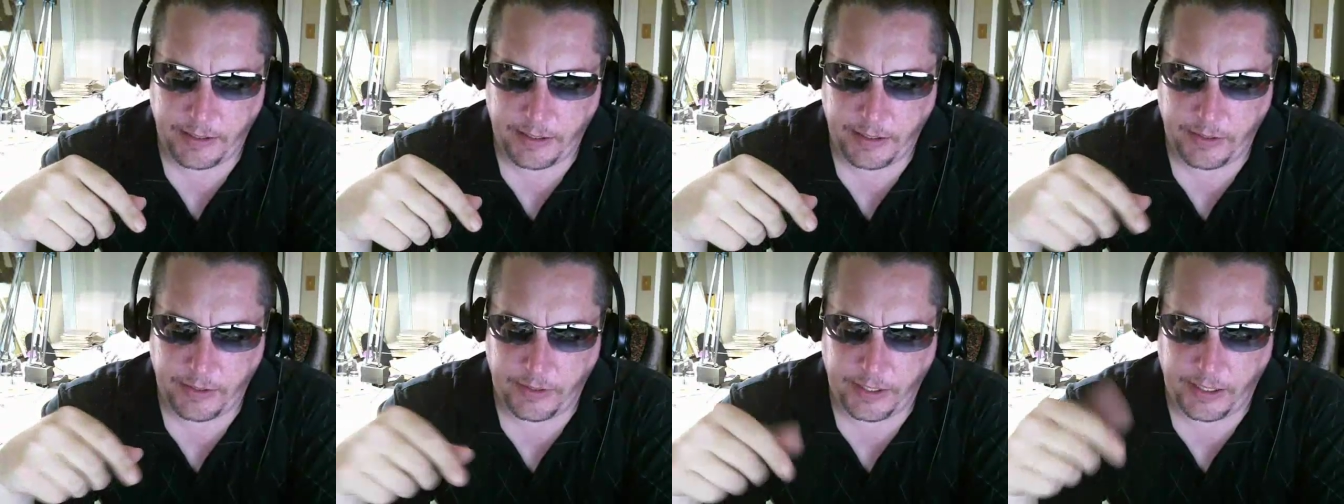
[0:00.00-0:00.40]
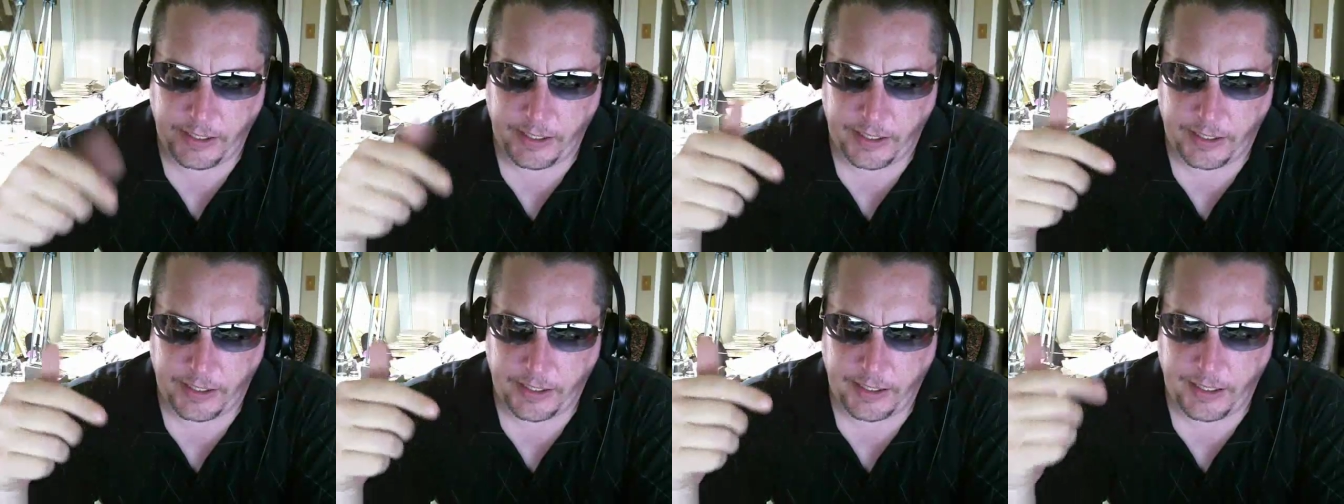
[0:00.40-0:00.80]
You need
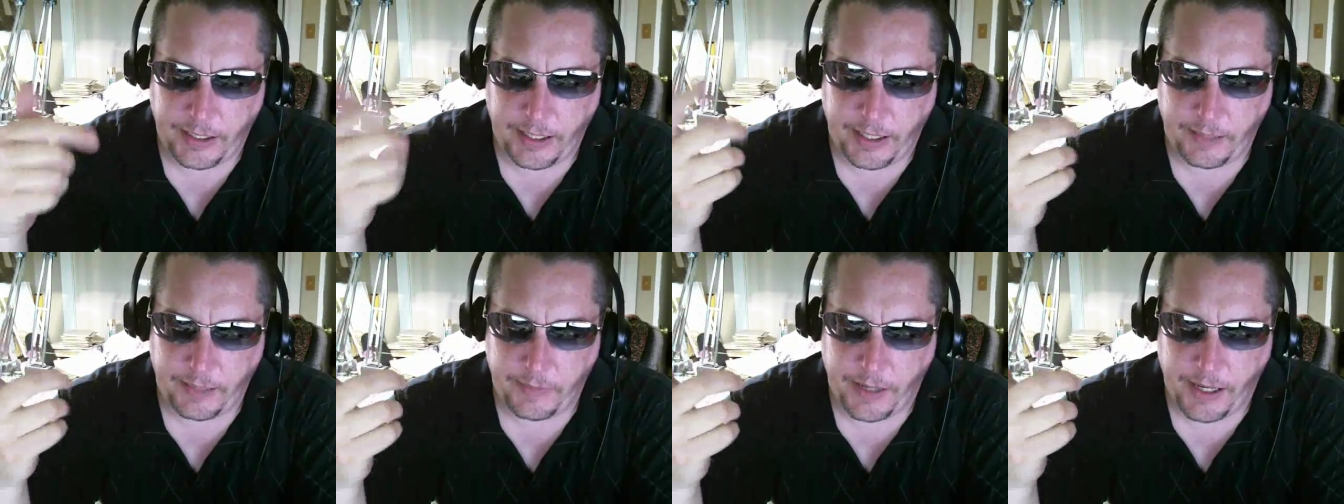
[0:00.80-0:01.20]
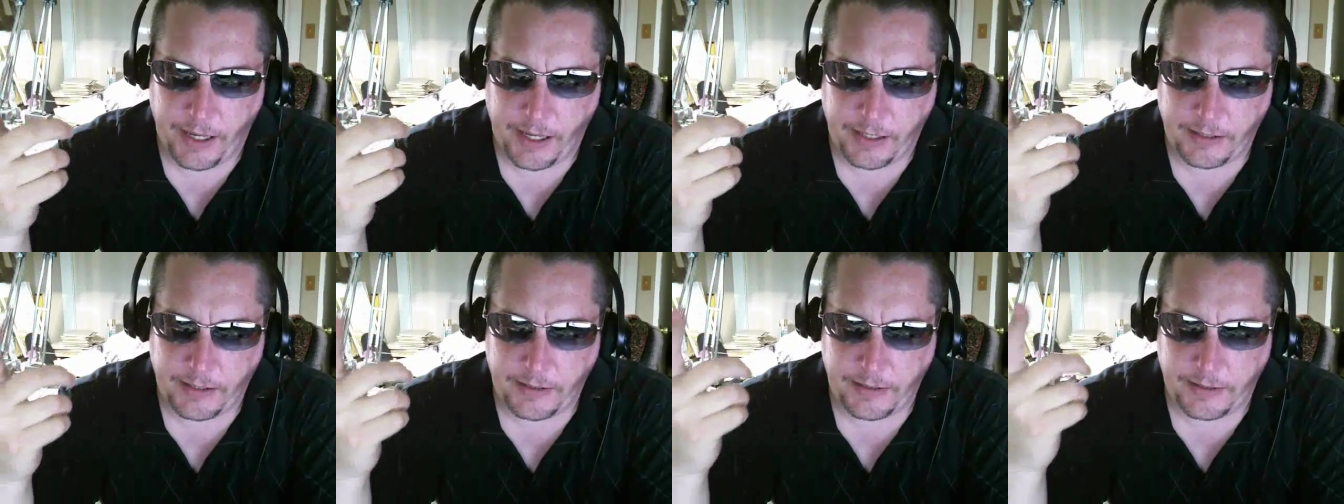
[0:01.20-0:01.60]
a kitty
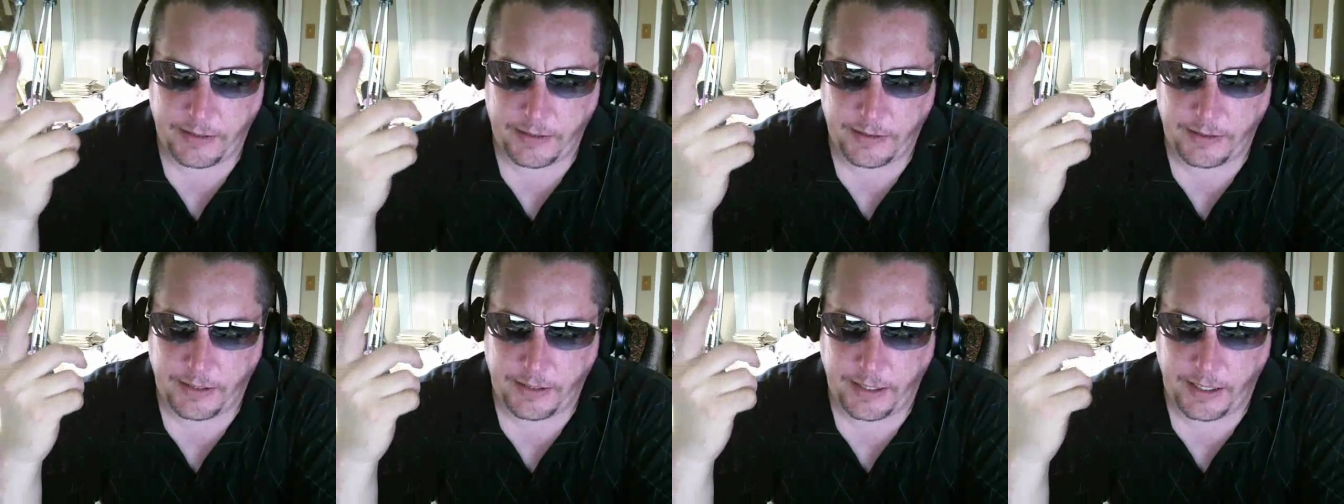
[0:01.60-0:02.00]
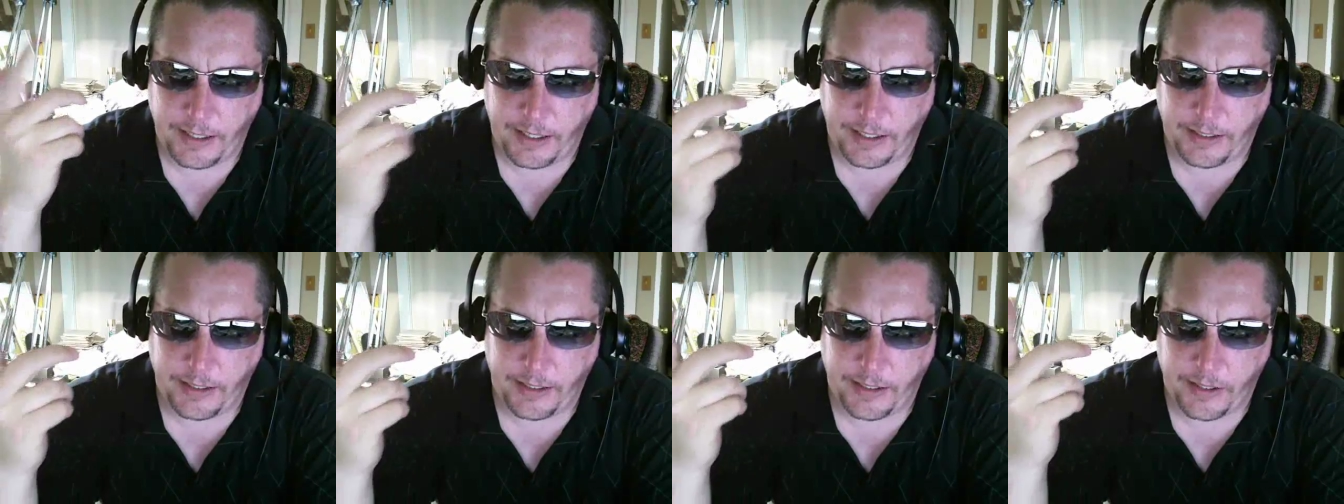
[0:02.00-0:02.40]
box,
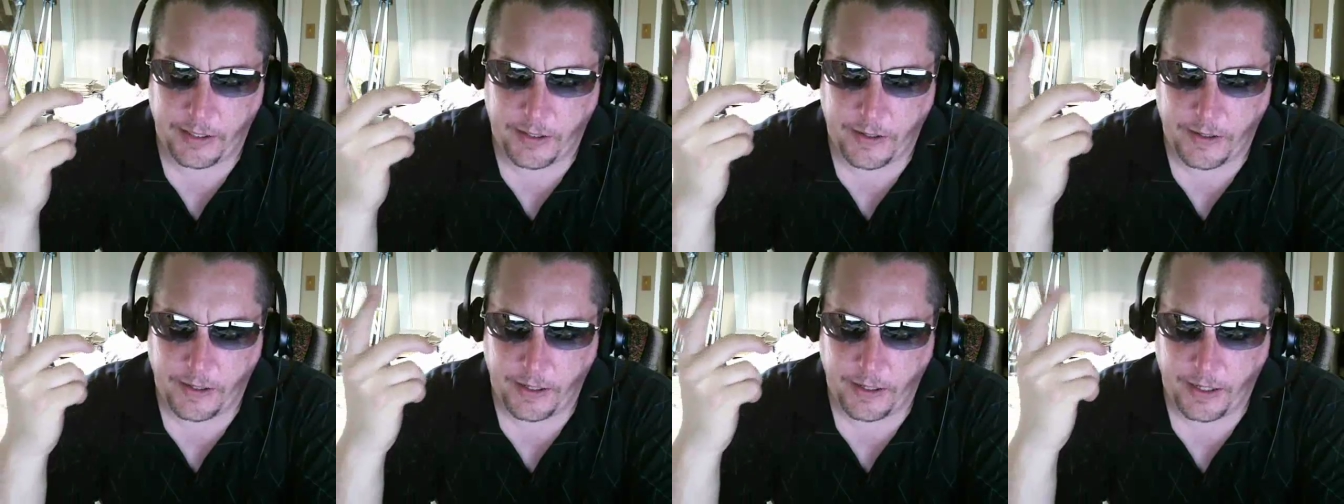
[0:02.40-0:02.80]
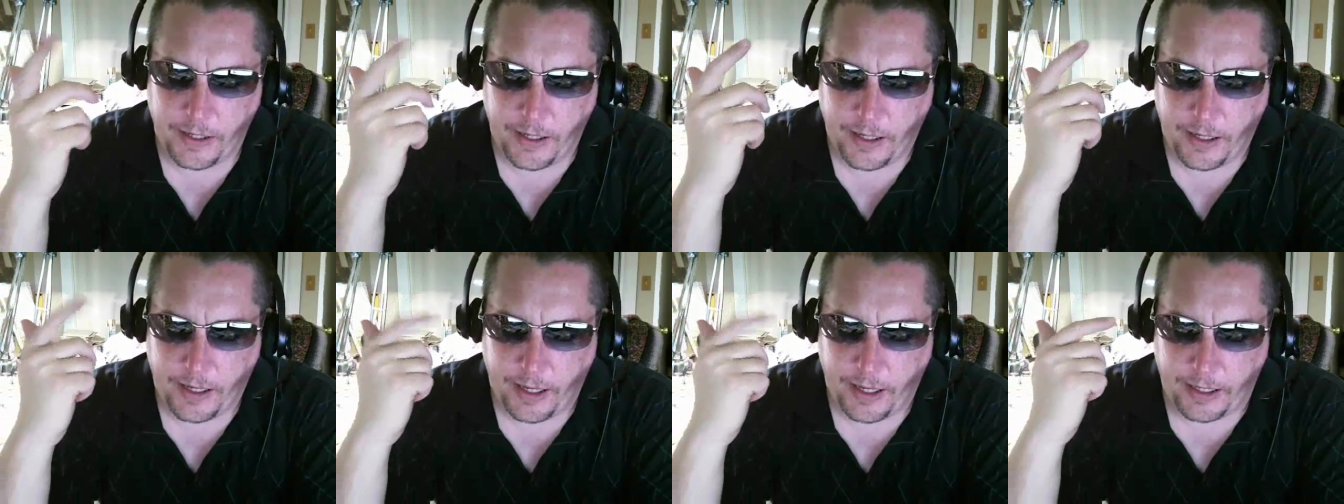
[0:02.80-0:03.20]
kitty litter,
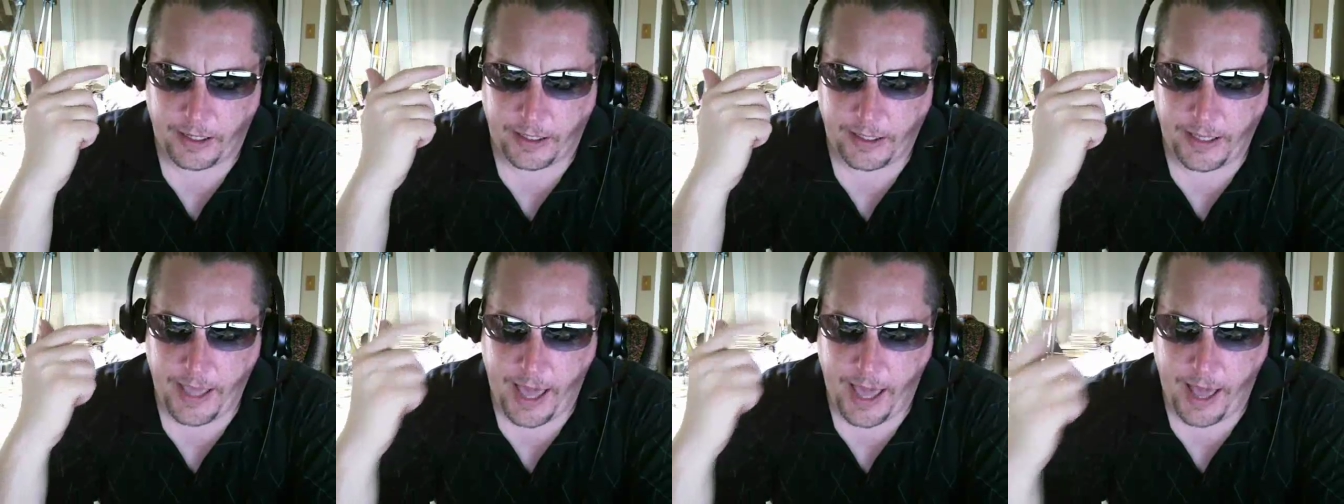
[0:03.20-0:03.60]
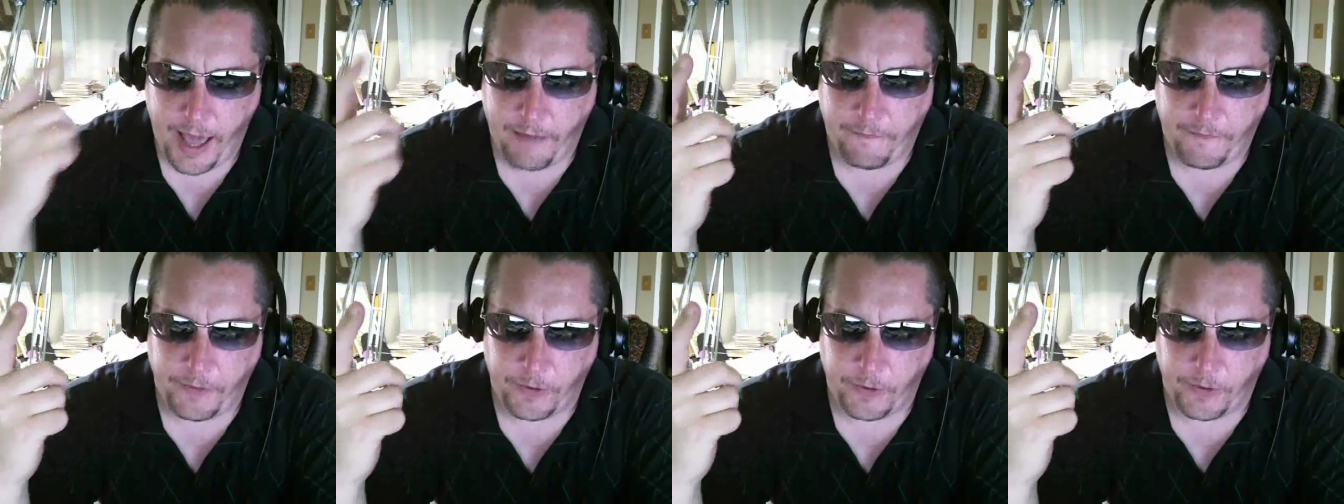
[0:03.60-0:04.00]
and cat
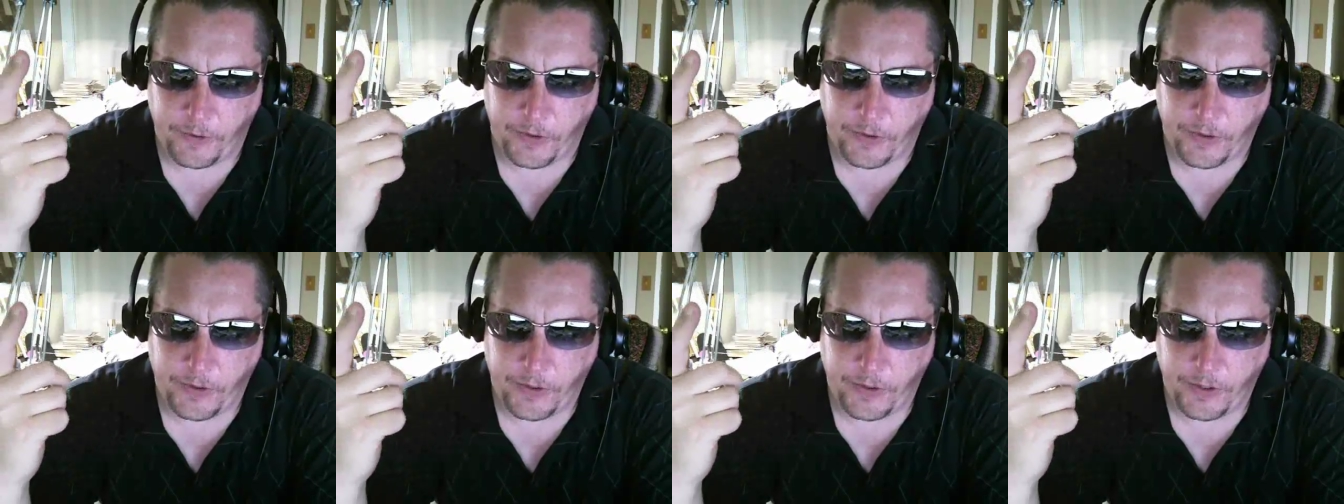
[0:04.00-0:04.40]
food